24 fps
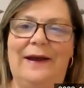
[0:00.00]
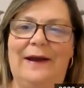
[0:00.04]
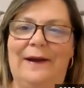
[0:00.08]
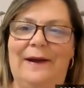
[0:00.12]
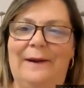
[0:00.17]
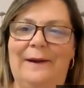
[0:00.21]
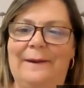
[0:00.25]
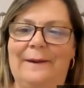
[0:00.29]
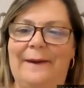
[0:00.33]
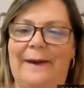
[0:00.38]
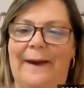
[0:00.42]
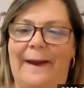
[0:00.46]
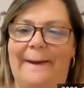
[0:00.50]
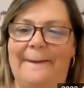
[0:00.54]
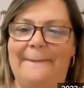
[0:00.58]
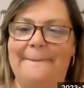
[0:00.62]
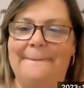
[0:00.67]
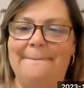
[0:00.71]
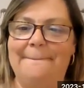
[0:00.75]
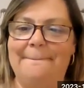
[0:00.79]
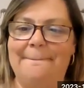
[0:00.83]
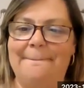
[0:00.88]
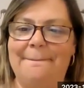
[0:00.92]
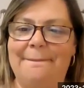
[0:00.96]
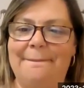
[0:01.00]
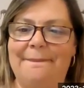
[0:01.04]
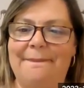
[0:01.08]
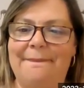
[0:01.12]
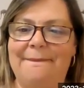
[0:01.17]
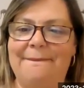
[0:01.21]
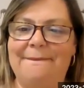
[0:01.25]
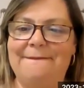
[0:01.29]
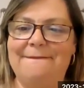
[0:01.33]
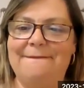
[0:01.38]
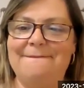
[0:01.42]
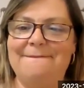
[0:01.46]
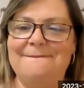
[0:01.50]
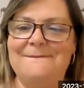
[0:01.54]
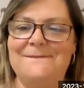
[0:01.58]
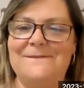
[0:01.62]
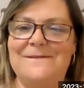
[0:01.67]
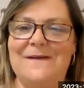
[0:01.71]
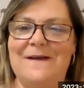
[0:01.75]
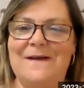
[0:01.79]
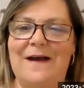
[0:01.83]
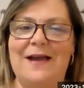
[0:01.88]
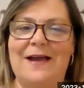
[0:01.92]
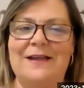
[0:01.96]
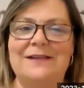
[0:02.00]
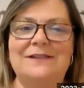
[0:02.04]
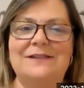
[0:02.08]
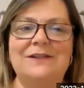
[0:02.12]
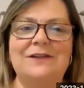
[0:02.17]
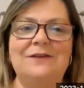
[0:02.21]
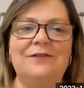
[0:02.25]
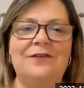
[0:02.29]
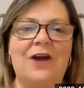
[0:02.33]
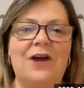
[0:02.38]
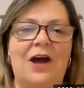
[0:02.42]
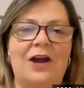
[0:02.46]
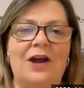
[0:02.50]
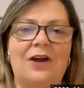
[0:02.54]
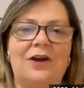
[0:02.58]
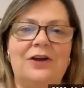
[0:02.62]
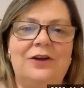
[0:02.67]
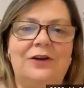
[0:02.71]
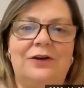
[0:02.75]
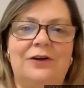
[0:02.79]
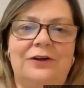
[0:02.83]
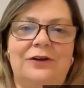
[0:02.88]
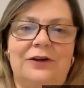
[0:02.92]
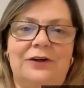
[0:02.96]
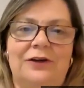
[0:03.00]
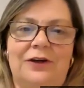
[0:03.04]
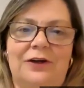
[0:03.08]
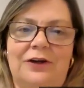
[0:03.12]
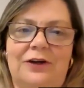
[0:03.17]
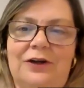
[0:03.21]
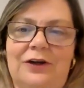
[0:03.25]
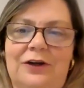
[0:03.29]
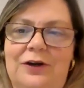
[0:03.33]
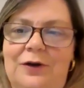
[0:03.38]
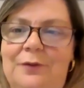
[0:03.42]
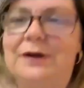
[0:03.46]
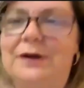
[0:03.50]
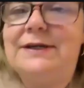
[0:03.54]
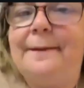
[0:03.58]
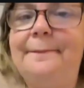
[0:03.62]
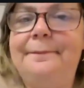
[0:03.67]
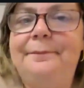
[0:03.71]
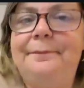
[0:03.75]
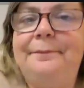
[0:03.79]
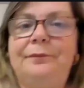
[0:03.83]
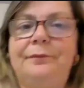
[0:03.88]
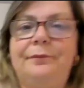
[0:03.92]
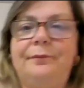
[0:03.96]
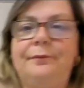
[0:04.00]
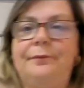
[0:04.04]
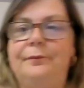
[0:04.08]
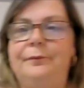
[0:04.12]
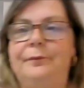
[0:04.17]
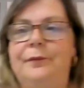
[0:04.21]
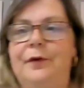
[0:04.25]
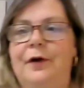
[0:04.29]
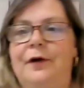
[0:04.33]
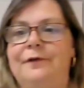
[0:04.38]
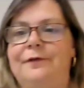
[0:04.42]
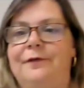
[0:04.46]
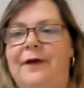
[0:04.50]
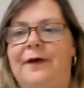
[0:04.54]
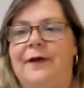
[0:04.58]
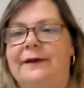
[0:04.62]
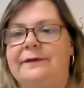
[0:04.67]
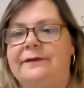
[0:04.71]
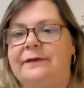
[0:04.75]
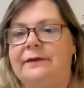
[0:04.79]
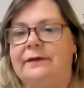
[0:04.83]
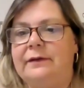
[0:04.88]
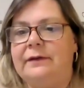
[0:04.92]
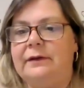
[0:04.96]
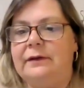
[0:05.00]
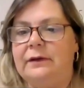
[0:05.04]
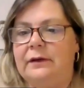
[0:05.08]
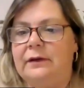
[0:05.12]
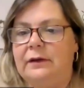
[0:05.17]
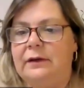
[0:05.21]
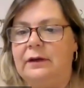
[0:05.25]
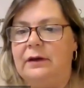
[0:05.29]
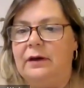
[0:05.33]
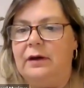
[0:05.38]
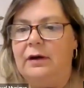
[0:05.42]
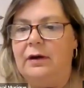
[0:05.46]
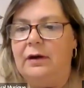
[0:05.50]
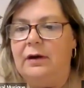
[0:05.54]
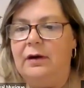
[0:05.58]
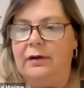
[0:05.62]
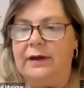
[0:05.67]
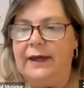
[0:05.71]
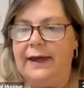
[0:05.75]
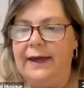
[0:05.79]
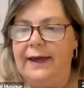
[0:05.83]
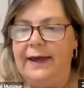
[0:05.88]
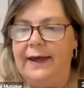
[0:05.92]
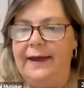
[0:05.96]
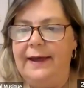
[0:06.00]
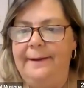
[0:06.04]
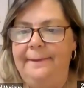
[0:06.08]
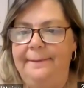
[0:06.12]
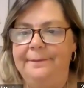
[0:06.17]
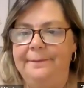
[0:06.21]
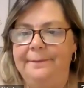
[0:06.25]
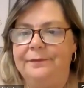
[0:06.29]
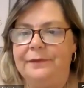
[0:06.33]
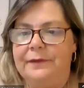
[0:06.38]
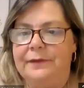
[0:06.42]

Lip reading: Okay. Good. So you've got all your work done. Perfect. Okay.